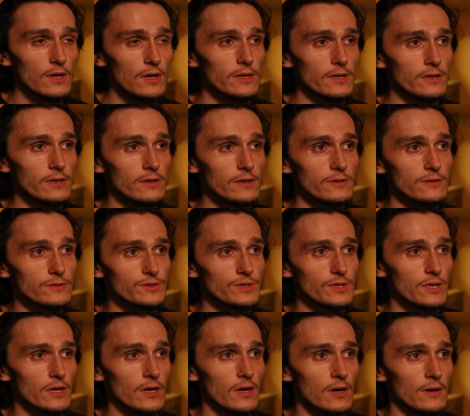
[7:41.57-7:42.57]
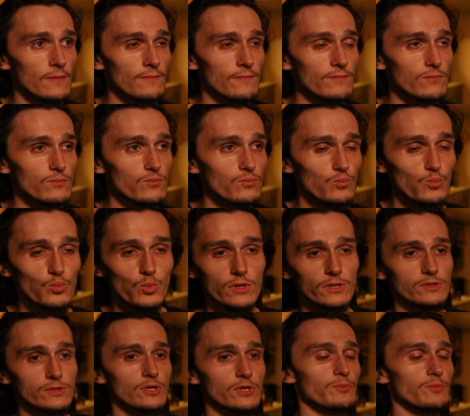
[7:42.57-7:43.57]
is going
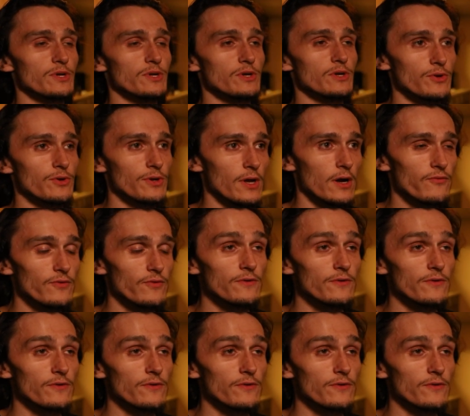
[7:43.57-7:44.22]
to be good enough.